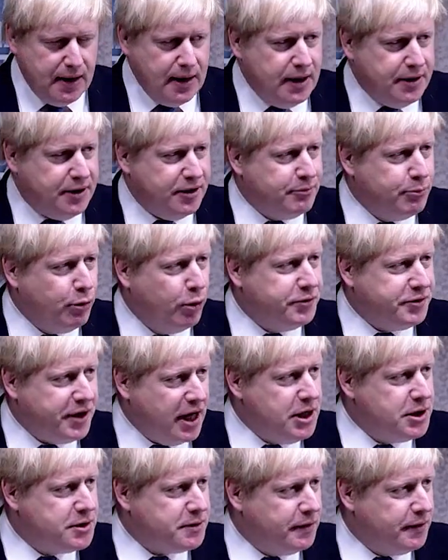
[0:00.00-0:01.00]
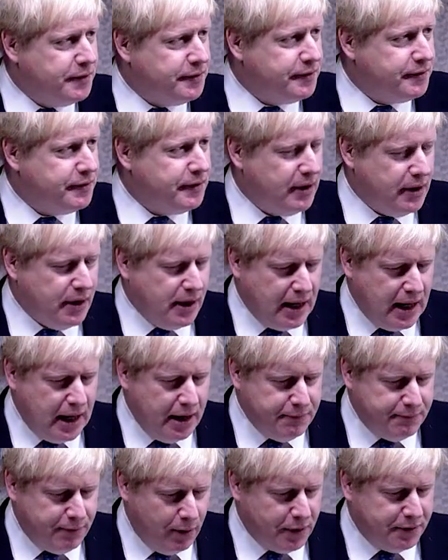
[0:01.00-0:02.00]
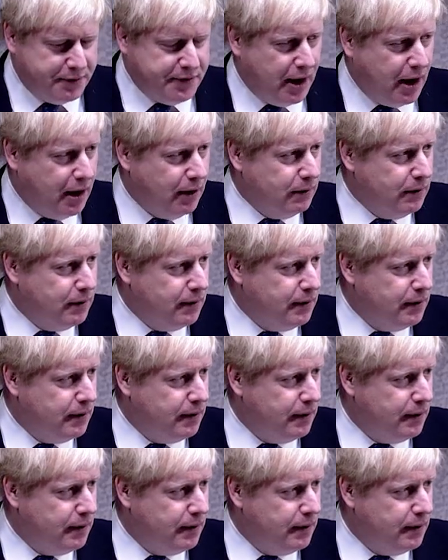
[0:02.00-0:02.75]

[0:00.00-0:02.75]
it is more dangerous and volatile